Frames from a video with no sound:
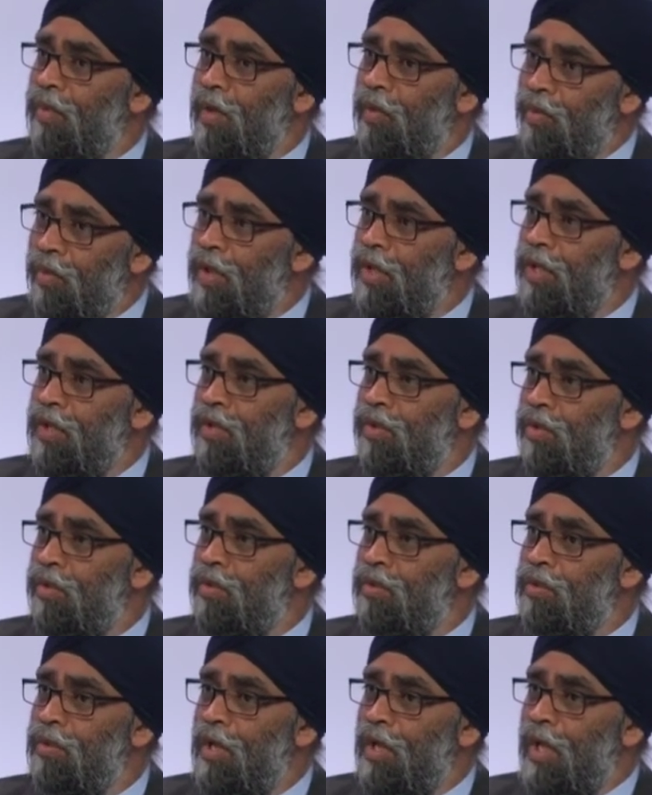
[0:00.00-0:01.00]
We
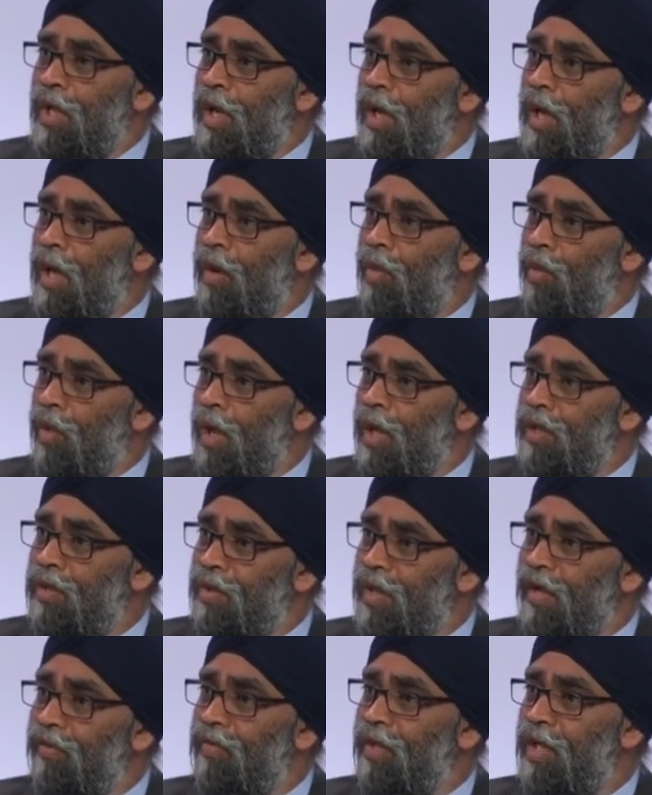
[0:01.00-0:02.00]
too want to
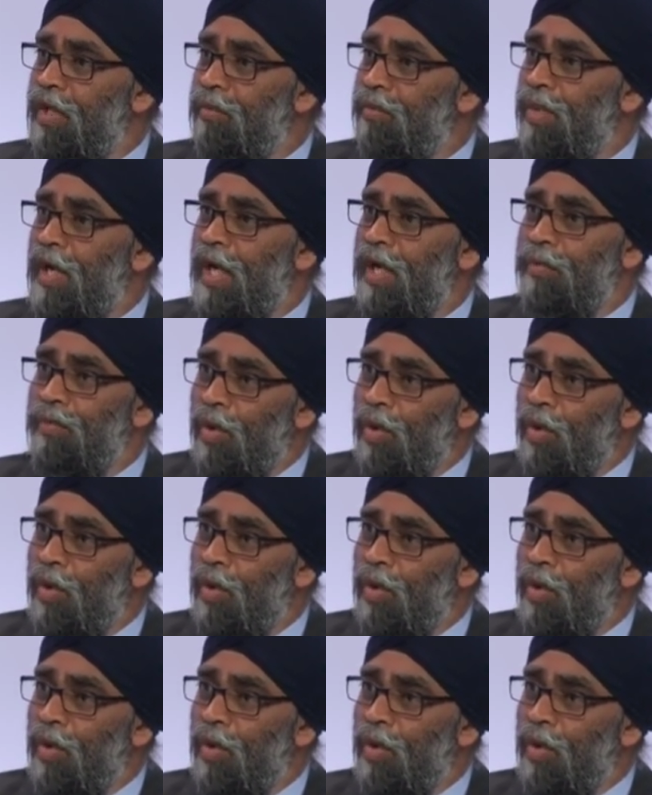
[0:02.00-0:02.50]
have the impact,